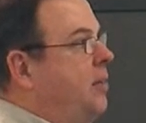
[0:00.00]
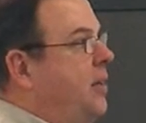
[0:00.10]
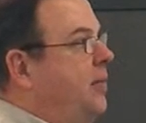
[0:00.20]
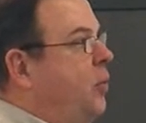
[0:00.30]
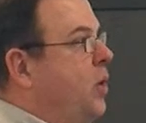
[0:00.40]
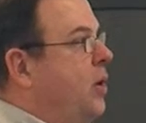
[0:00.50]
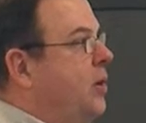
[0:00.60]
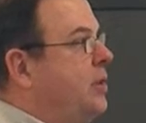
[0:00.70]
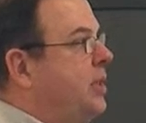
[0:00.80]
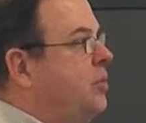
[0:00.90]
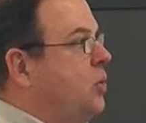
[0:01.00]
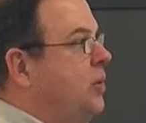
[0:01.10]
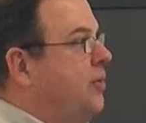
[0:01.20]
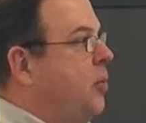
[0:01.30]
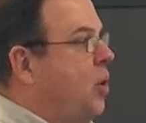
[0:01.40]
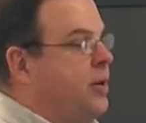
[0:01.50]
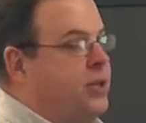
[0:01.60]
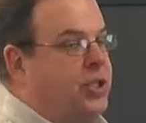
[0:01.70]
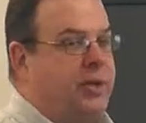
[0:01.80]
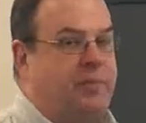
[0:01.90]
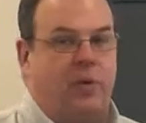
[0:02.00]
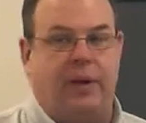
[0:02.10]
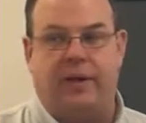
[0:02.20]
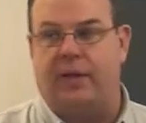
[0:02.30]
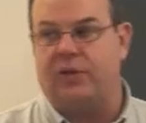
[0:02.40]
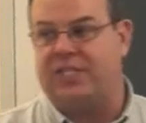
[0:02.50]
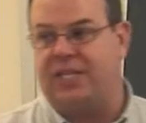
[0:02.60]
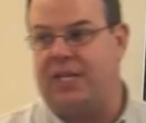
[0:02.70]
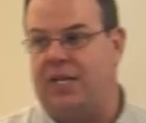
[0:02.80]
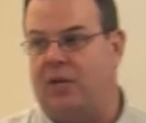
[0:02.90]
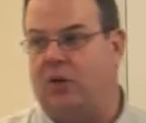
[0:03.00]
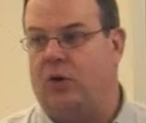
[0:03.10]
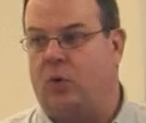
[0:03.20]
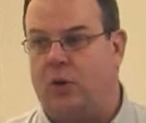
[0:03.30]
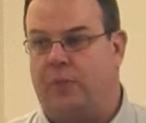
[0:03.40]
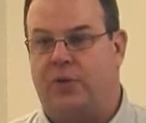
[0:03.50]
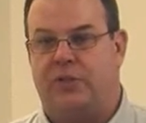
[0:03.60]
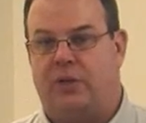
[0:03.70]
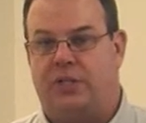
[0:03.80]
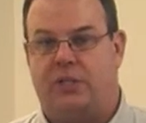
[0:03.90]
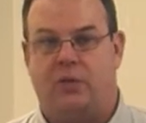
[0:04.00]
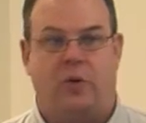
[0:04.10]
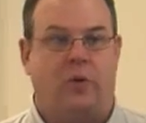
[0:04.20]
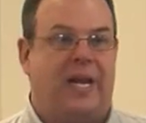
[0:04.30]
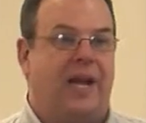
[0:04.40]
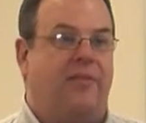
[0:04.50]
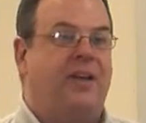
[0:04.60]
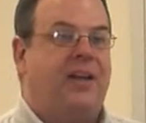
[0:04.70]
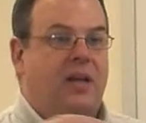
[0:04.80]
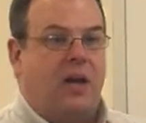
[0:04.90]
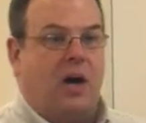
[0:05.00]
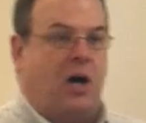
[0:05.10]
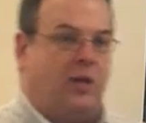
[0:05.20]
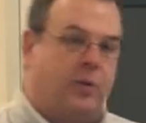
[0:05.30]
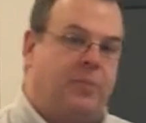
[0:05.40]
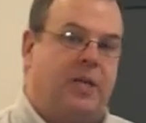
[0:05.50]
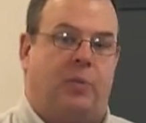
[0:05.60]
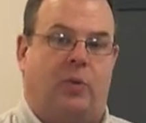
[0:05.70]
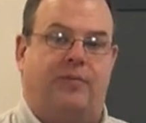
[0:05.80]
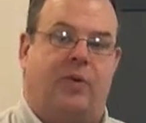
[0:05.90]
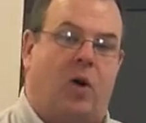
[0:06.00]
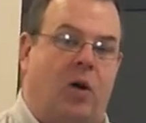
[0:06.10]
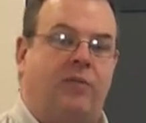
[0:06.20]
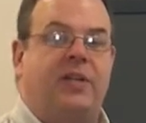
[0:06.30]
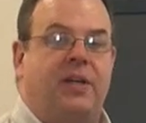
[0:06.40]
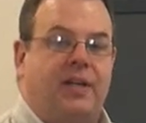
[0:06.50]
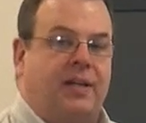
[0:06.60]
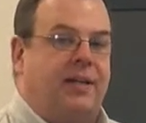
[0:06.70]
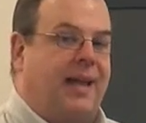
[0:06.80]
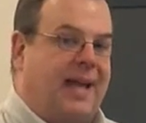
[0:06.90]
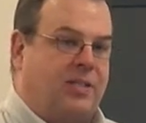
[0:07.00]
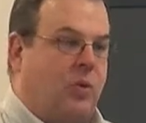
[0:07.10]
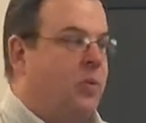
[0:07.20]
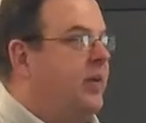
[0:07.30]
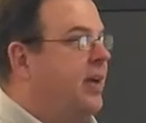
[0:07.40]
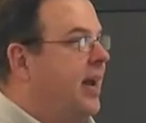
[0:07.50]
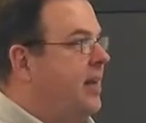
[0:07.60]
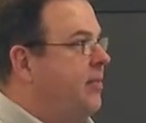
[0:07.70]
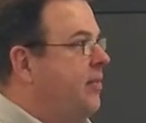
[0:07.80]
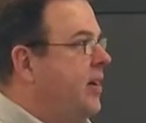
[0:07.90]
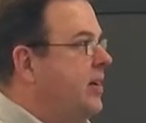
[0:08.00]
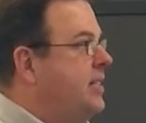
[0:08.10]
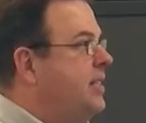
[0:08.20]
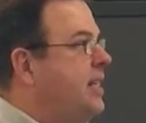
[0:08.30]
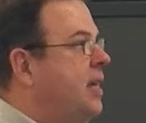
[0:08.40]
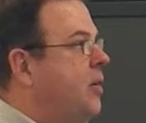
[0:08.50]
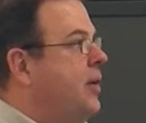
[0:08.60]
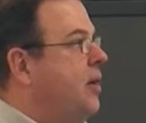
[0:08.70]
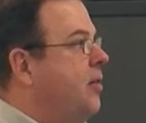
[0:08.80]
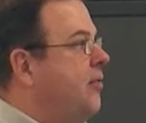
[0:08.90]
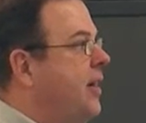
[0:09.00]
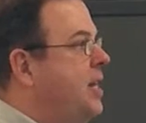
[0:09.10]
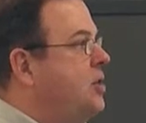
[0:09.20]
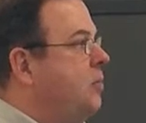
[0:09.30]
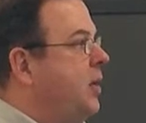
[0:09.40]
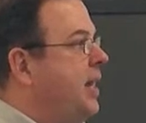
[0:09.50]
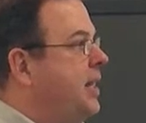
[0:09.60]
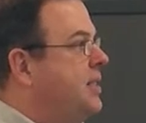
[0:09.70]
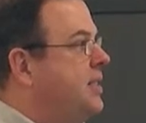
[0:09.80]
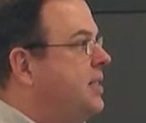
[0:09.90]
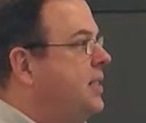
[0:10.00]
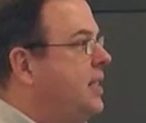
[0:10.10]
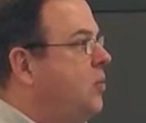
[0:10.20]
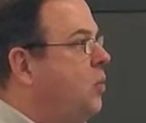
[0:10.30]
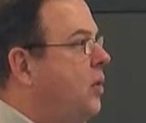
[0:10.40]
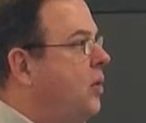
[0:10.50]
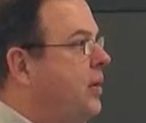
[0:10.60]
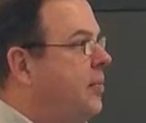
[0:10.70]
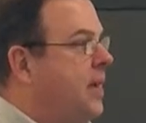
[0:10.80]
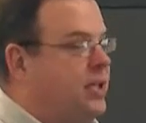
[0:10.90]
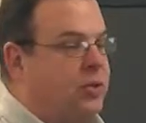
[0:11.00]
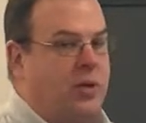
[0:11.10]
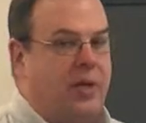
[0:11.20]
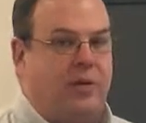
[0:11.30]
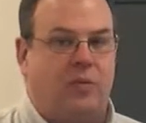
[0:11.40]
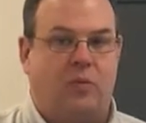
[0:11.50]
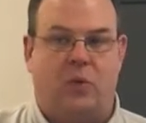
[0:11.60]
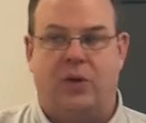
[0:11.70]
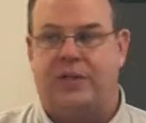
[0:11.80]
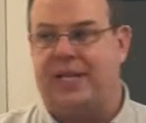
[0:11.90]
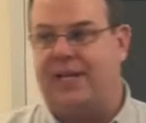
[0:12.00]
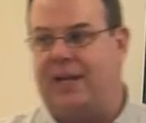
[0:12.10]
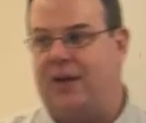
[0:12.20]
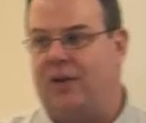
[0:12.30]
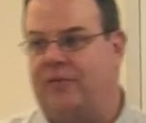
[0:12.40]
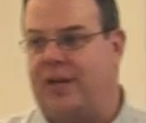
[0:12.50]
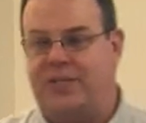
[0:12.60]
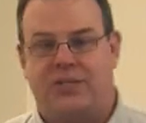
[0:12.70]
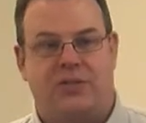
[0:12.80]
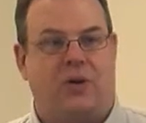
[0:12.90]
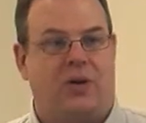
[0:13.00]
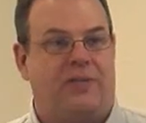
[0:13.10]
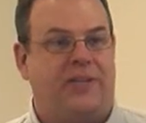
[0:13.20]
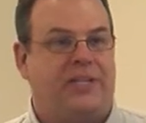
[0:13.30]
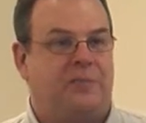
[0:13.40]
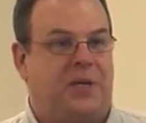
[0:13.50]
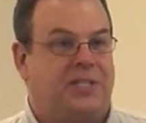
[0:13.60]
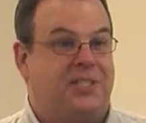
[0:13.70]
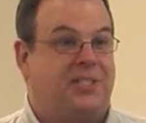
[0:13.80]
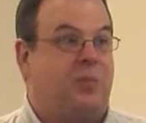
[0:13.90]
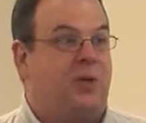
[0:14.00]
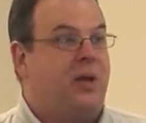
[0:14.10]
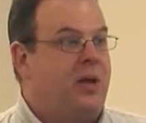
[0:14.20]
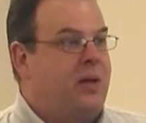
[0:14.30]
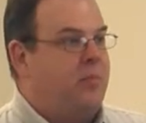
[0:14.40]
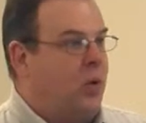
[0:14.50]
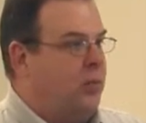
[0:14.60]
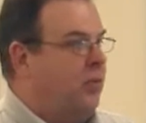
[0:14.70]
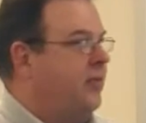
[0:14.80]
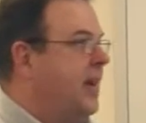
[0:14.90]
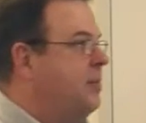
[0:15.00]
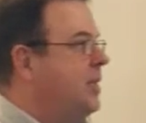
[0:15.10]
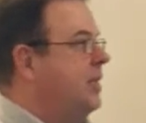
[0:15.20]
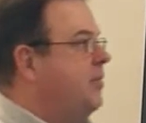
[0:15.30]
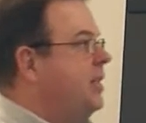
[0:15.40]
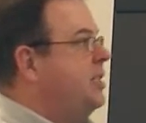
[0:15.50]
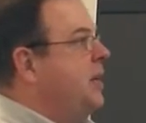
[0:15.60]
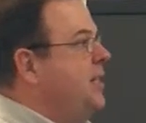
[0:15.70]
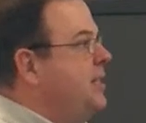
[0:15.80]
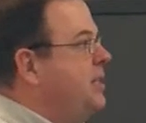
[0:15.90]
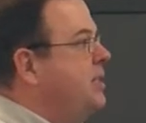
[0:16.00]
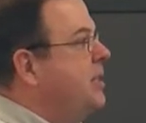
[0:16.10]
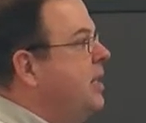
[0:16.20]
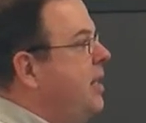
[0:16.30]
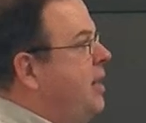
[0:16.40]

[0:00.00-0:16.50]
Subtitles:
If we're some sort of a partnership or LLC or corporate structure where we have other people involved, that's where we've got to get very detailed in our financial plans to make sure that we're taking care of not just our living expenses, but multiple family living expenses.